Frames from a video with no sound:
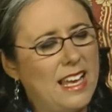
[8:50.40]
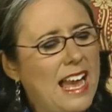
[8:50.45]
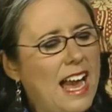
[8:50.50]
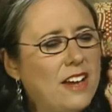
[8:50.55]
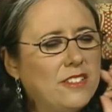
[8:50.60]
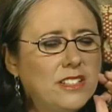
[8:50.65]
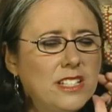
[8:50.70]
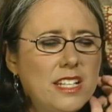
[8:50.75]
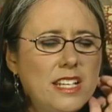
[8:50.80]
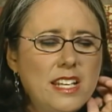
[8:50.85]

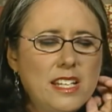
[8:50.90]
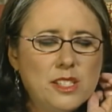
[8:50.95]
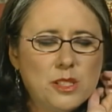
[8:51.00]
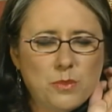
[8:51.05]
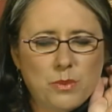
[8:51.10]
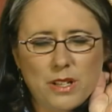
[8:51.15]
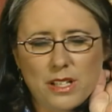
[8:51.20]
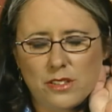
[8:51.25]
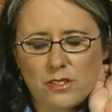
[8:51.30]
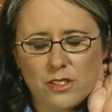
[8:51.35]
How did he
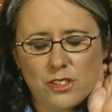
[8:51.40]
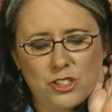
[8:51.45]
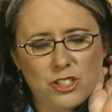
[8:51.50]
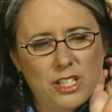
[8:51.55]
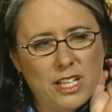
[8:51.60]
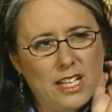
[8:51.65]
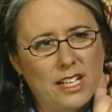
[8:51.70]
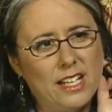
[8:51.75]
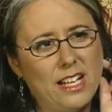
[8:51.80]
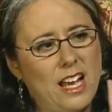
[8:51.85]
spread
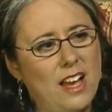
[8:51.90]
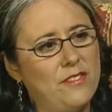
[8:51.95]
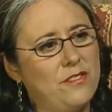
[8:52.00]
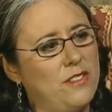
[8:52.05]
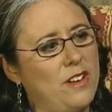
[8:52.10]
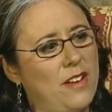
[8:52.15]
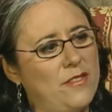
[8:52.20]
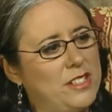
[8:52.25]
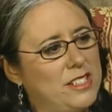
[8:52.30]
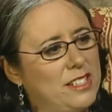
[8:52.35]
Christianity?
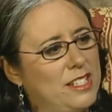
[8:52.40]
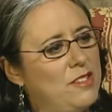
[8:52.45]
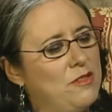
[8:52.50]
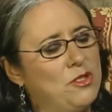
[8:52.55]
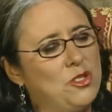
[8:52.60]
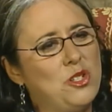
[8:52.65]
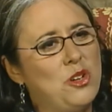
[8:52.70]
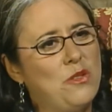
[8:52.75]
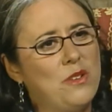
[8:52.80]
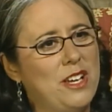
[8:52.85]
Obviously, there
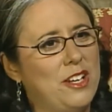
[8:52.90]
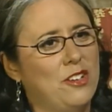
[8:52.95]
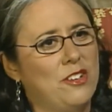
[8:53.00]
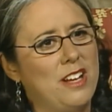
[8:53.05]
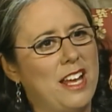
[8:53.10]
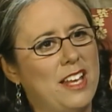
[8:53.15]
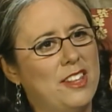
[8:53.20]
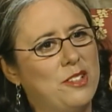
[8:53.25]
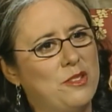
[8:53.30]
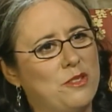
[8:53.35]
was no
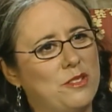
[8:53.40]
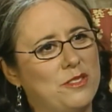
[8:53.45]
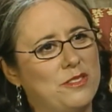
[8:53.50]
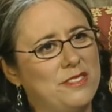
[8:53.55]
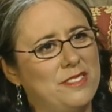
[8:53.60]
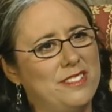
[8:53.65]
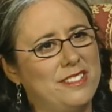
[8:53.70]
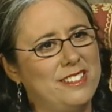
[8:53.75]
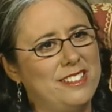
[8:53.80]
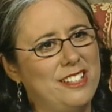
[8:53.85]
internet, there were
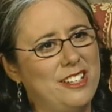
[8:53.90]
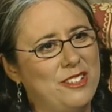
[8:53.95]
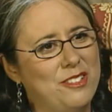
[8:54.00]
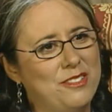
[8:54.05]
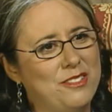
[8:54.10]
no,